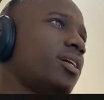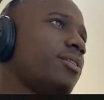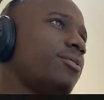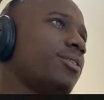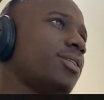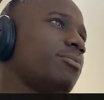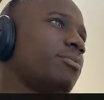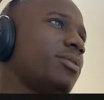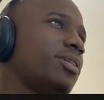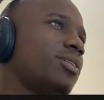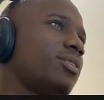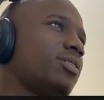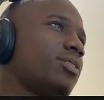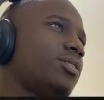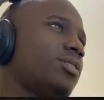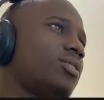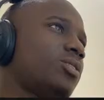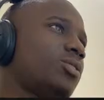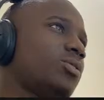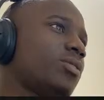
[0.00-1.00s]
which might
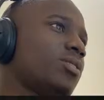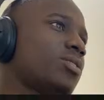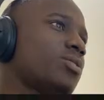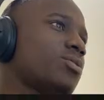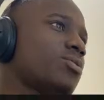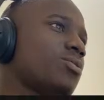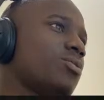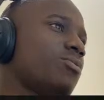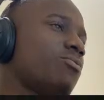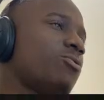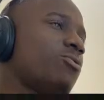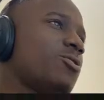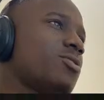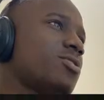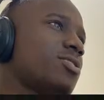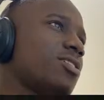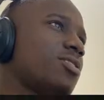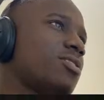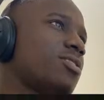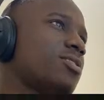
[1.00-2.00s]
just conclude
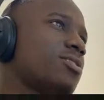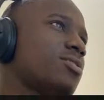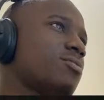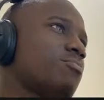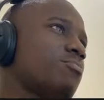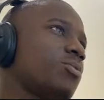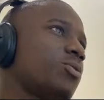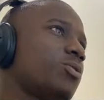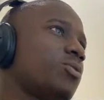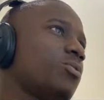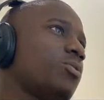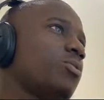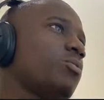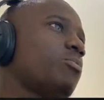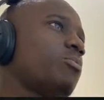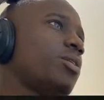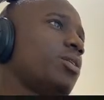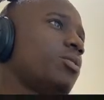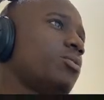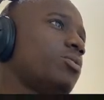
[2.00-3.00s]
that this model will
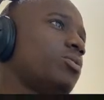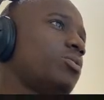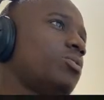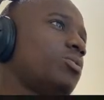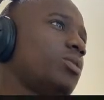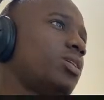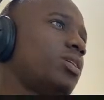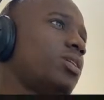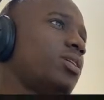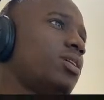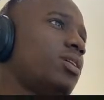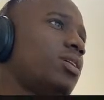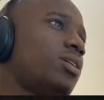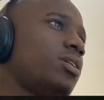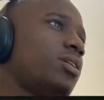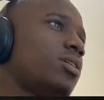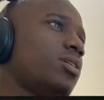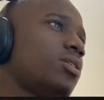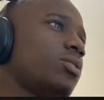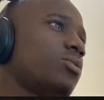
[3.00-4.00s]
be a good one
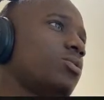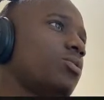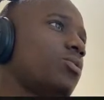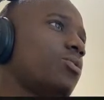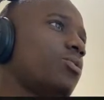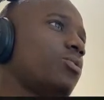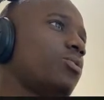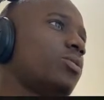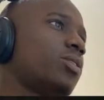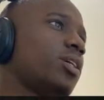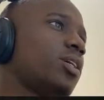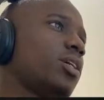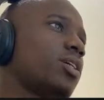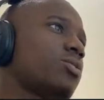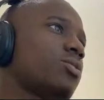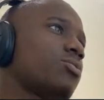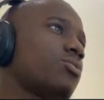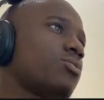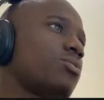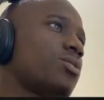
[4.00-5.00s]
to take
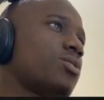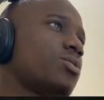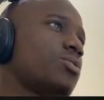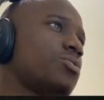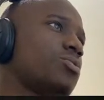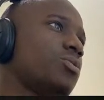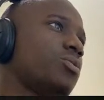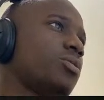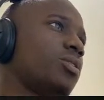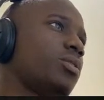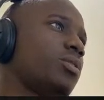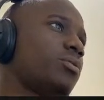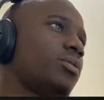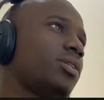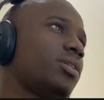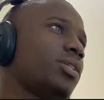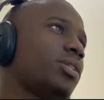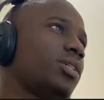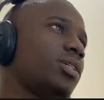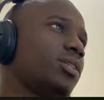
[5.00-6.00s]
us to this drawn
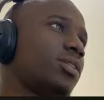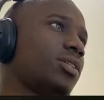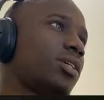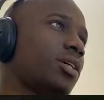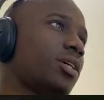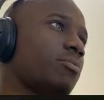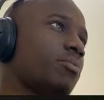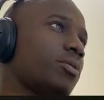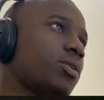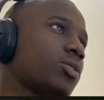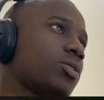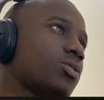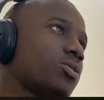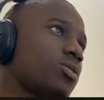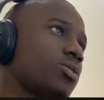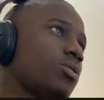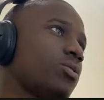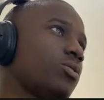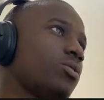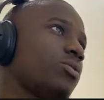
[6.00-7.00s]
liquidity, take pressures
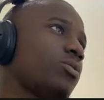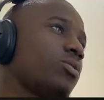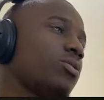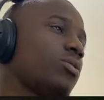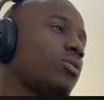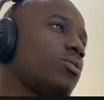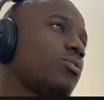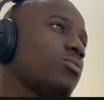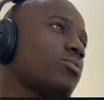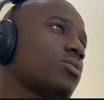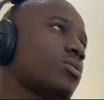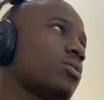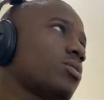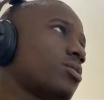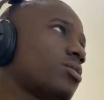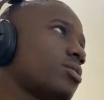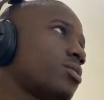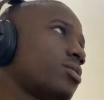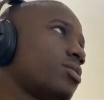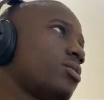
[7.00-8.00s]
on London lows,
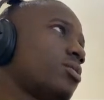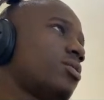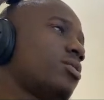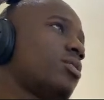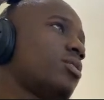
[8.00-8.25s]
then